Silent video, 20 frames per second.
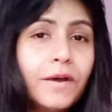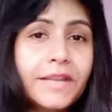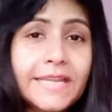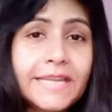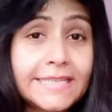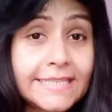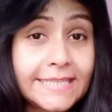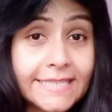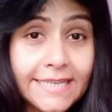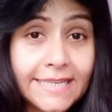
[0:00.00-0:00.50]

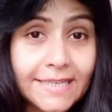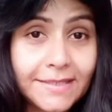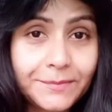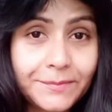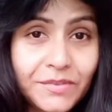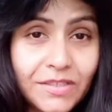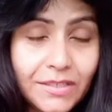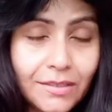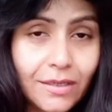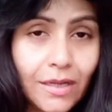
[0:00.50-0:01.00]
has seen
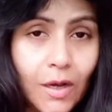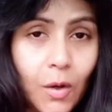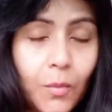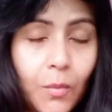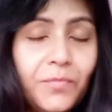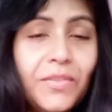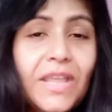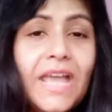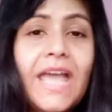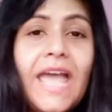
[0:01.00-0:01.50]
till
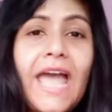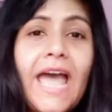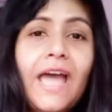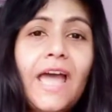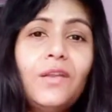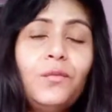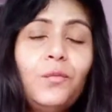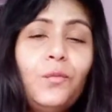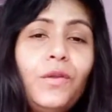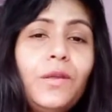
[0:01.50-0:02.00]
now,
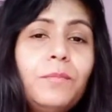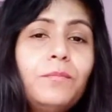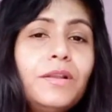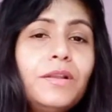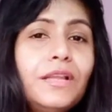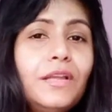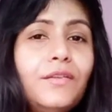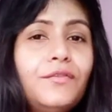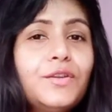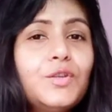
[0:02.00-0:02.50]
and we
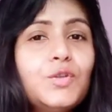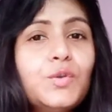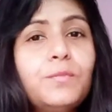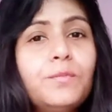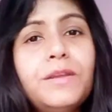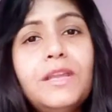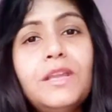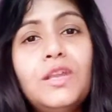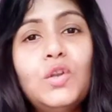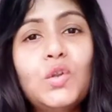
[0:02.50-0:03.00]
believe it to
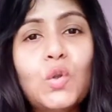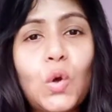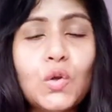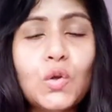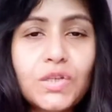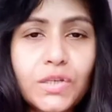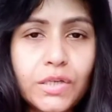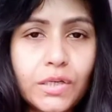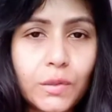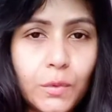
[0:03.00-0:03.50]
be
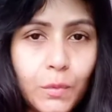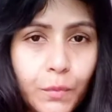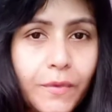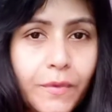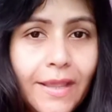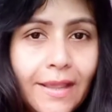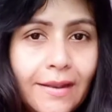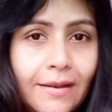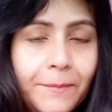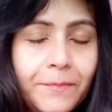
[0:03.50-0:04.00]
not
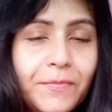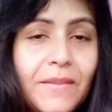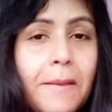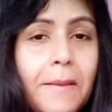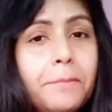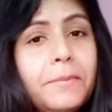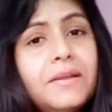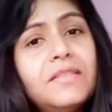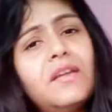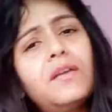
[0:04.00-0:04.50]
real.
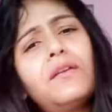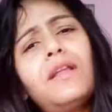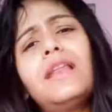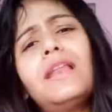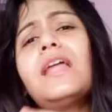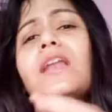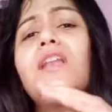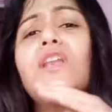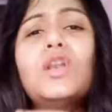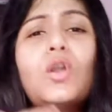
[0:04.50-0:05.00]
But there
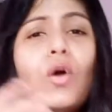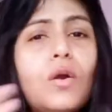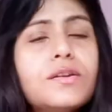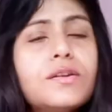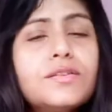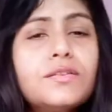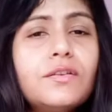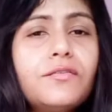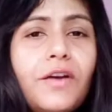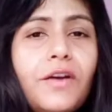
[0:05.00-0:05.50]
are
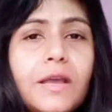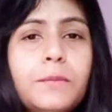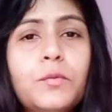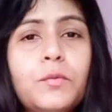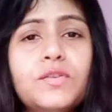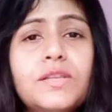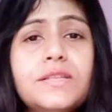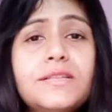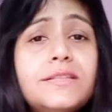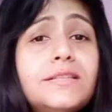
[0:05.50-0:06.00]
lots of
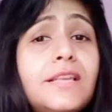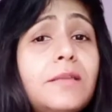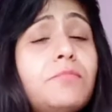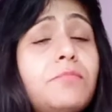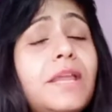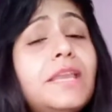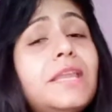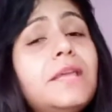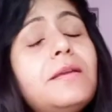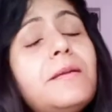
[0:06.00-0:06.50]
hypotheses, and
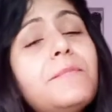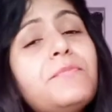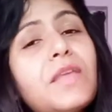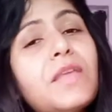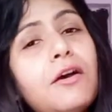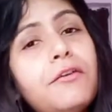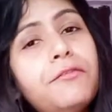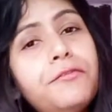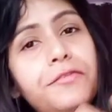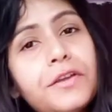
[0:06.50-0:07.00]
many
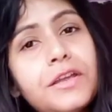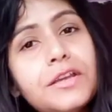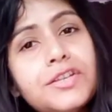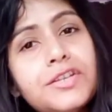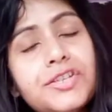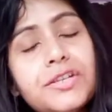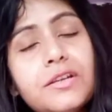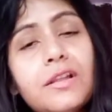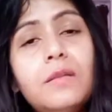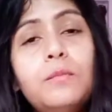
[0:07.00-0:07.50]

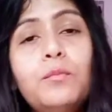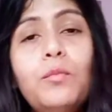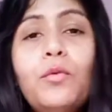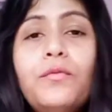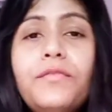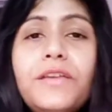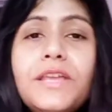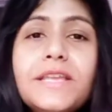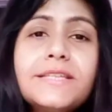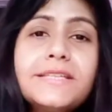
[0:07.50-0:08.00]
fictional
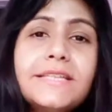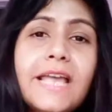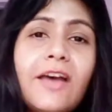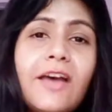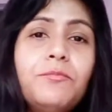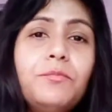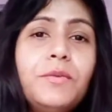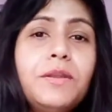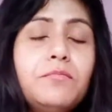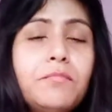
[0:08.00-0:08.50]
movies
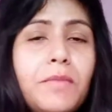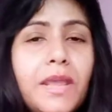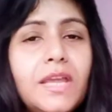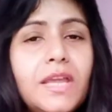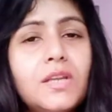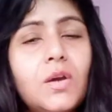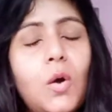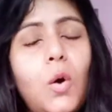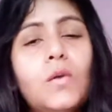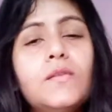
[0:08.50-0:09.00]
have been
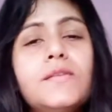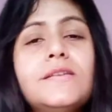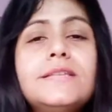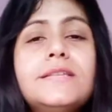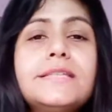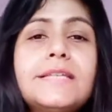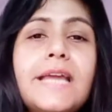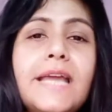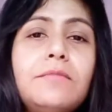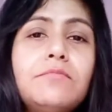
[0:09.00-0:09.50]
made on
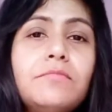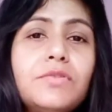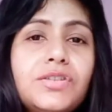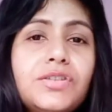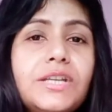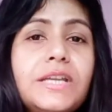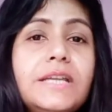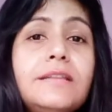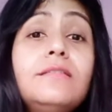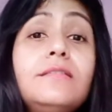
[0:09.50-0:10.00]
this time
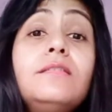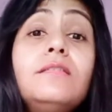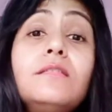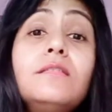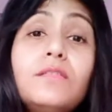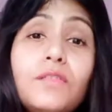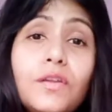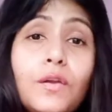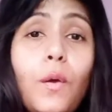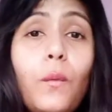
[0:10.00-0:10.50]
machine
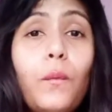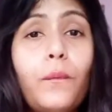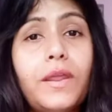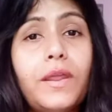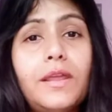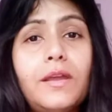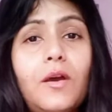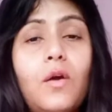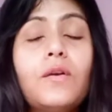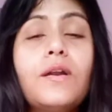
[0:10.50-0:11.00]

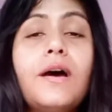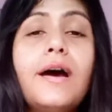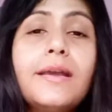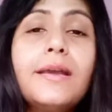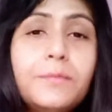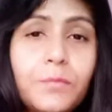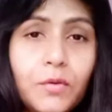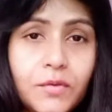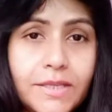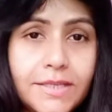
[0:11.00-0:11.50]
theory or
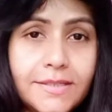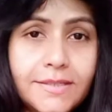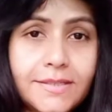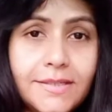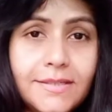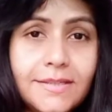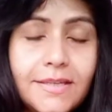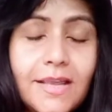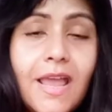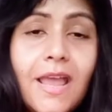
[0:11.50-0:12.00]

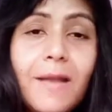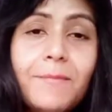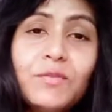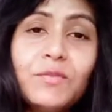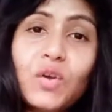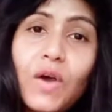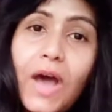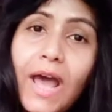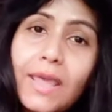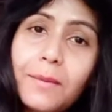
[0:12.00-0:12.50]
hypothesis.
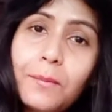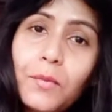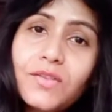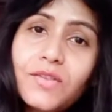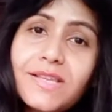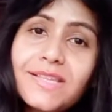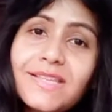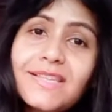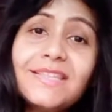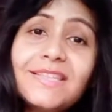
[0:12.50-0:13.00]
So
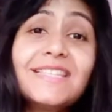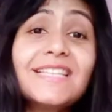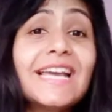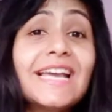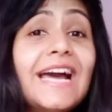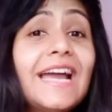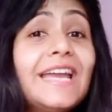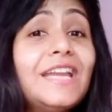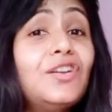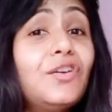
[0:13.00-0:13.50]
hypothesis is a
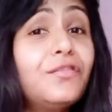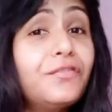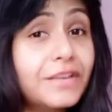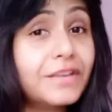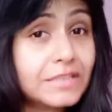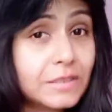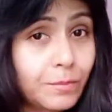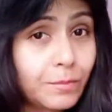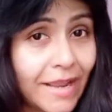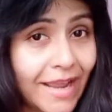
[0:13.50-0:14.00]
kind of
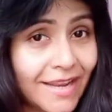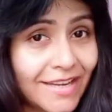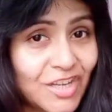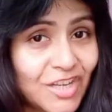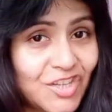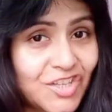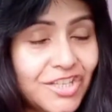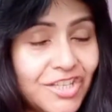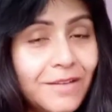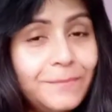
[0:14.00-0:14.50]

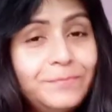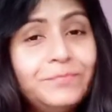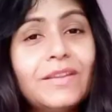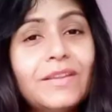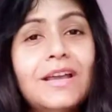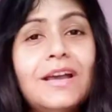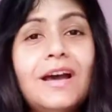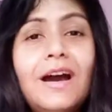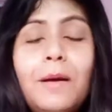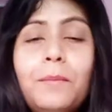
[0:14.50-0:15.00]
explanation
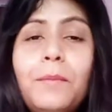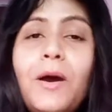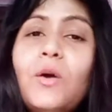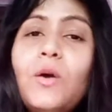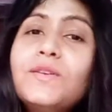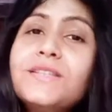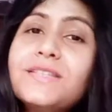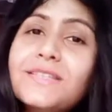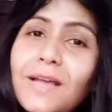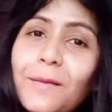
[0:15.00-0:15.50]

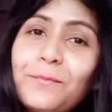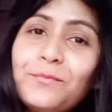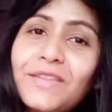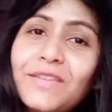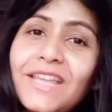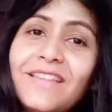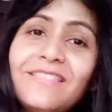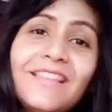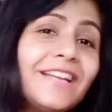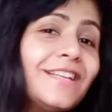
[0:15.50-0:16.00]
about
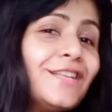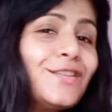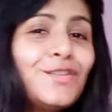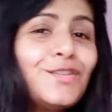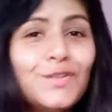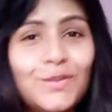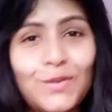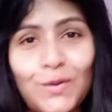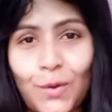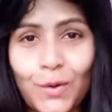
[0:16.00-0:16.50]
something that
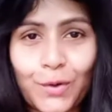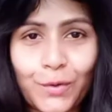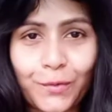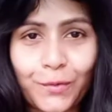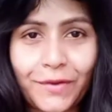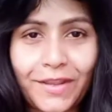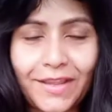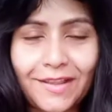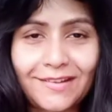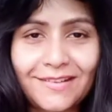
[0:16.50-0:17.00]
is not
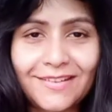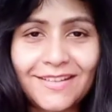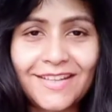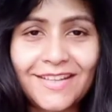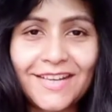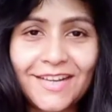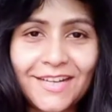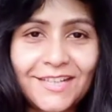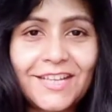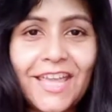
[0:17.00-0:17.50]
real.
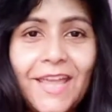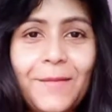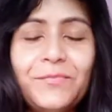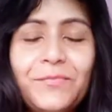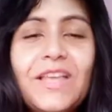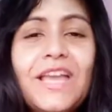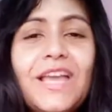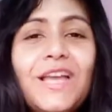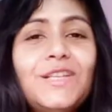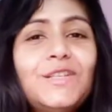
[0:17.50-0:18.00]

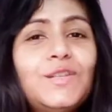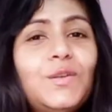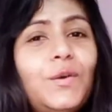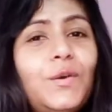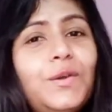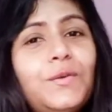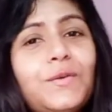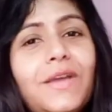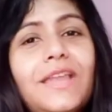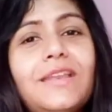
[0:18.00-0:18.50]
Okay, so
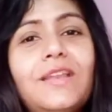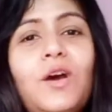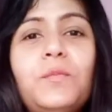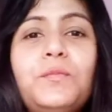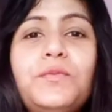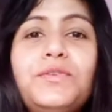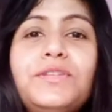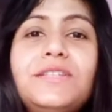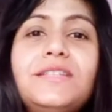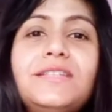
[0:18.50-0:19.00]
you can now
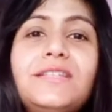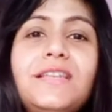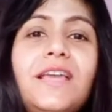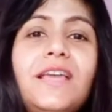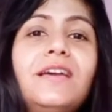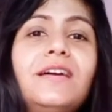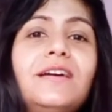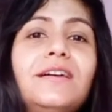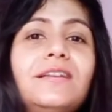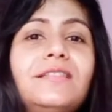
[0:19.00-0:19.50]
put to
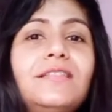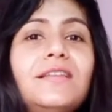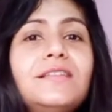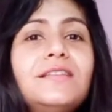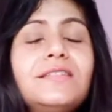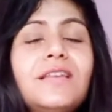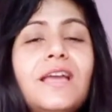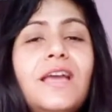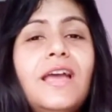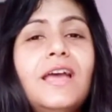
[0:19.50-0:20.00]
say
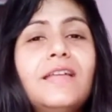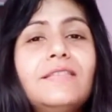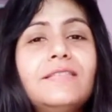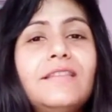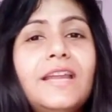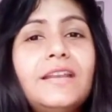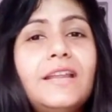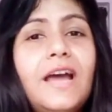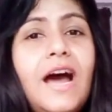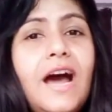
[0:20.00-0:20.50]
this,
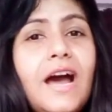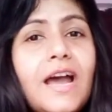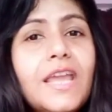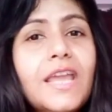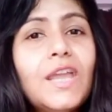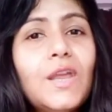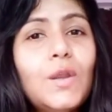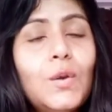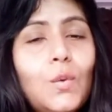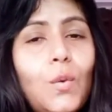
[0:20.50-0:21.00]
that
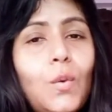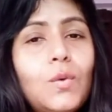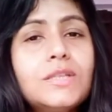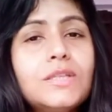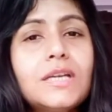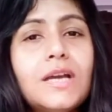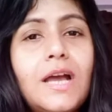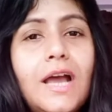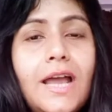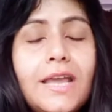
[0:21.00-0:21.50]
I
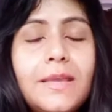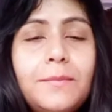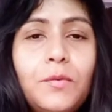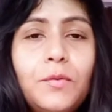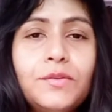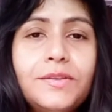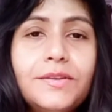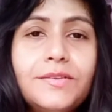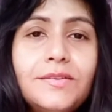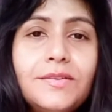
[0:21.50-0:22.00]
wrote a
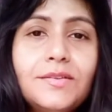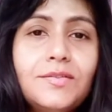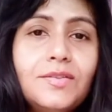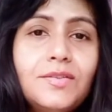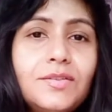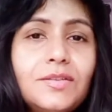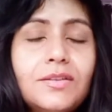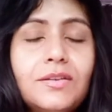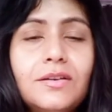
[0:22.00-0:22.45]
hypothesis